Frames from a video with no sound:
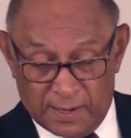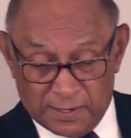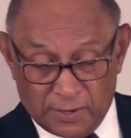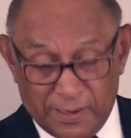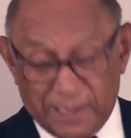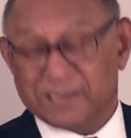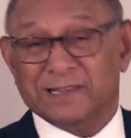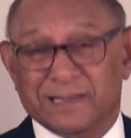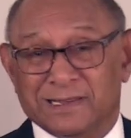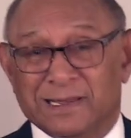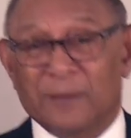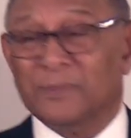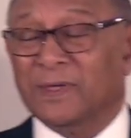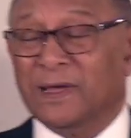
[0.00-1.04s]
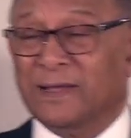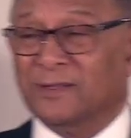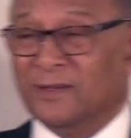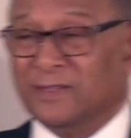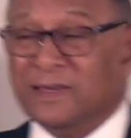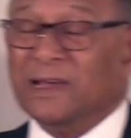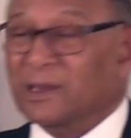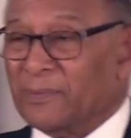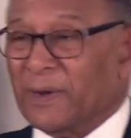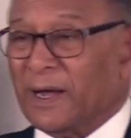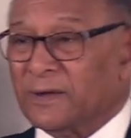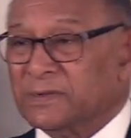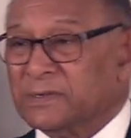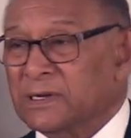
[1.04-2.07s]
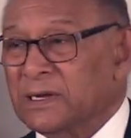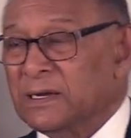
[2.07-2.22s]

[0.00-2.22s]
So that's just something to think about.